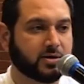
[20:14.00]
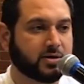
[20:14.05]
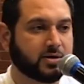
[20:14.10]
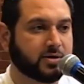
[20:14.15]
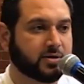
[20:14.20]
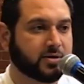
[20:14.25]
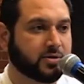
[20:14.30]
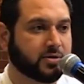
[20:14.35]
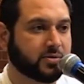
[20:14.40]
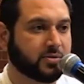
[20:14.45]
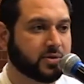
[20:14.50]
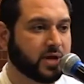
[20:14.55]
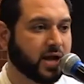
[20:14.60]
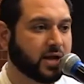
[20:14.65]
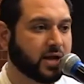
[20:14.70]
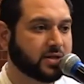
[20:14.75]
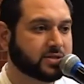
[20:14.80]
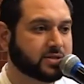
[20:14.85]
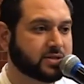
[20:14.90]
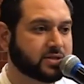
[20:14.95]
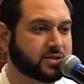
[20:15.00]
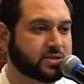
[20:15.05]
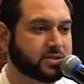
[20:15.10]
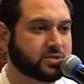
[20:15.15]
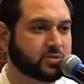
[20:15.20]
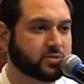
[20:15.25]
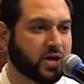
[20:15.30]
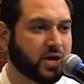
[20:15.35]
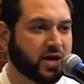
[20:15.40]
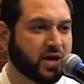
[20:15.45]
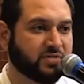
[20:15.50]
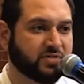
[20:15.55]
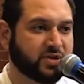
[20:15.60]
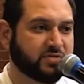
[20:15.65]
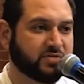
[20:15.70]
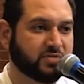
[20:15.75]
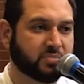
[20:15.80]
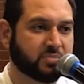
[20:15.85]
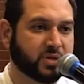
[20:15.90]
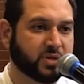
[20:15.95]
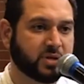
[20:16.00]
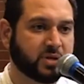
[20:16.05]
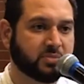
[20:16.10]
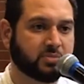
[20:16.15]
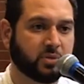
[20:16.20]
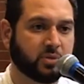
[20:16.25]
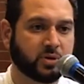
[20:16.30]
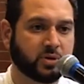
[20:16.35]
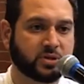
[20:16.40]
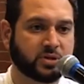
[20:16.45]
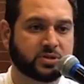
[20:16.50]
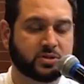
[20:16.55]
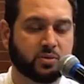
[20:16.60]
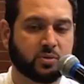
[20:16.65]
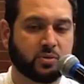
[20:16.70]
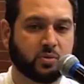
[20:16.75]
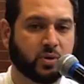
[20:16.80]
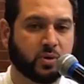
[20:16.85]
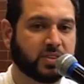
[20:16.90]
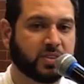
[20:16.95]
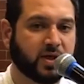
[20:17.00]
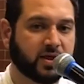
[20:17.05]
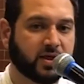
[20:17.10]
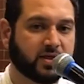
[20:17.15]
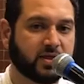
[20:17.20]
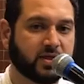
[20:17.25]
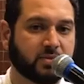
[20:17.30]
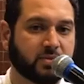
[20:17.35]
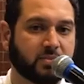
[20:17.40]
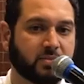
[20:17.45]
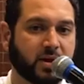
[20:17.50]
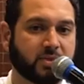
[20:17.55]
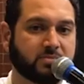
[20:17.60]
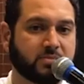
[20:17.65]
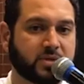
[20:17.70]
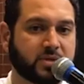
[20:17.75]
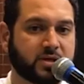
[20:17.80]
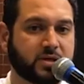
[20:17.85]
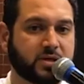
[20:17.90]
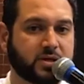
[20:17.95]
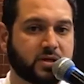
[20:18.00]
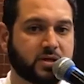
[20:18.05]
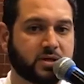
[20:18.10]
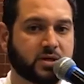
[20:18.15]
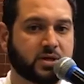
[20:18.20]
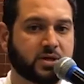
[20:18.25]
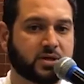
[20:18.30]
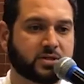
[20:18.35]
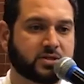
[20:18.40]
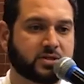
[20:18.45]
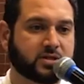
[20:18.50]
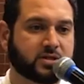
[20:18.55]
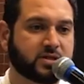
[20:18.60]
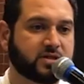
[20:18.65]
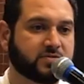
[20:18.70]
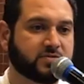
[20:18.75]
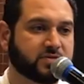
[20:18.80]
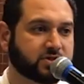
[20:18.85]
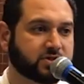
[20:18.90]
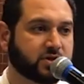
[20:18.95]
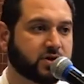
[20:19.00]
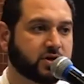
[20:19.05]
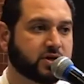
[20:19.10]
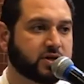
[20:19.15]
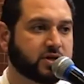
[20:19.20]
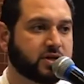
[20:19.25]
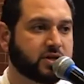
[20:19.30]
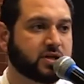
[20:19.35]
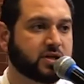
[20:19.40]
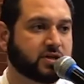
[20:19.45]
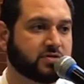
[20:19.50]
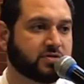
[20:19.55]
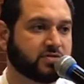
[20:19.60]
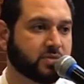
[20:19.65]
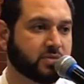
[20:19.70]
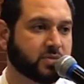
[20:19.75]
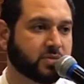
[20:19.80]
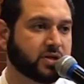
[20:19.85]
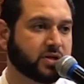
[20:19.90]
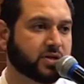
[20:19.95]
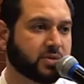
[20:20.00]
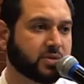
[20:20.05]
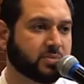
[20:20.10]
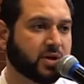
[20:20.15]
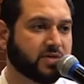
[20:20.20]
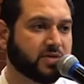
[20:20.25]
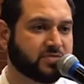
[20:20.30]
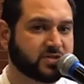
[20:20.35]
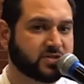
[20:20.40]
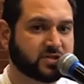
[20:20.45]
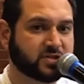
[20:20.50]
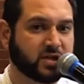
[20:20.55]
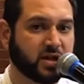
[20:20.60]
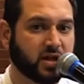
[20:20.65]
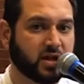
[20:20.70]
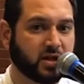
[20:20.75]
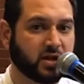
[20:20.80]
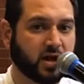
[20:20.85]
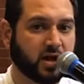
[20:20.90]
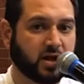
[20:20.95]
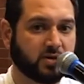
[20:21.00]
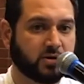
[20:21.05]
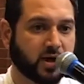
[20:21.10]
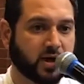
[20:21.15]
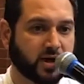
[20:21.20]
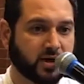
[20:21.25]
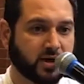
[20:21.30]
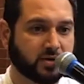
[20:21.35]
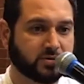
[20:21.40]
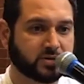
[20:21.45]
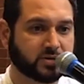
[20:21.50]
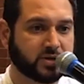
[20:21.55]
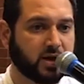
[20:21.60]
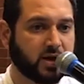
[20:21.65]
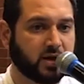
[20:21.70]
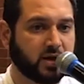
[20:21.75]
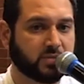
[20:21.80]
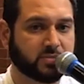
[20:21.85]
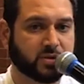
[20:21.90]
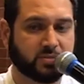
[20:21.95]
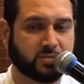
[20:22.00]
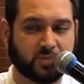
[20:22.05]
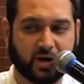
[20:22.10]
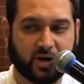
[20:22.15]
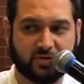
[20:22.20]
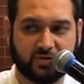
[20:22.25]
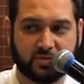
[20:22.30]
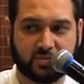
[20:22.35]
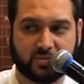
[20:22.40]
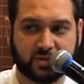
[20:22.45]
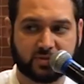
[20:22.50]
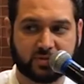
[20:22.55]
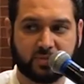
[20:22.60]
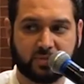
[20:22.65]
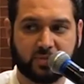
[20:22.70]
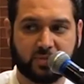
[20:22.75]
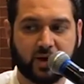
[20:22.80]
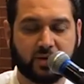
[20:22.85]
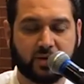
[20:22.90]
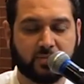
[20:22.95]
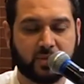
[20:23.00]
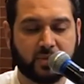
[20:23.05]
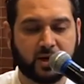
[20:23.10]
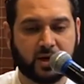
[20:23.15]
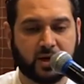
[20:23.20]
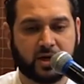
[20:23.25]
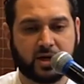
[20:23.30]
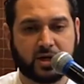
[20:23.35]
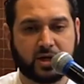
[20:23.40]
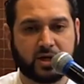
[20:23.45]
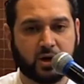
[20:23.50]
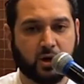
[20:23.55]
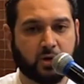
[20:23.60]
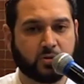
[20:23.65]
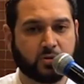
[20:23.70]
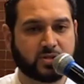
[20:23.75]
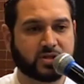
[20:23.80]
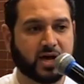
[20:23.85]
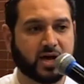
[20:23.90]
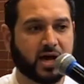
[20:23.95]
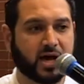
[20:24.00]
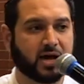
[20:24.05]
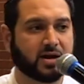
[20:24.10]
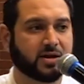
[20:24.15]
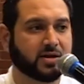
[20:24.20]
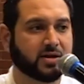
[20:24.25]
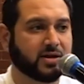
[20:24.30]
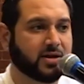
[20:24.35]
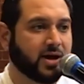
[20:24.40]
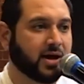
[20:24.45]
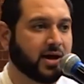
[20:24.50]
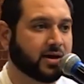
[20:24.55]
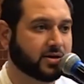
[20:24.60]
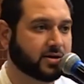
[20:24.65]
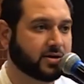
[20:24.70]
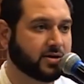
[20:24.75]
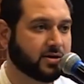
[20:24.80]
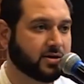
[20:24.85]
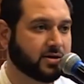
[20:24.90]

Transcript: the reality is we haven't even pinpointed what that thing might be to even start healing from it. The Prophet sallallahu alaihi wasallam, the Prophet, peace be upon him, he always had a knack,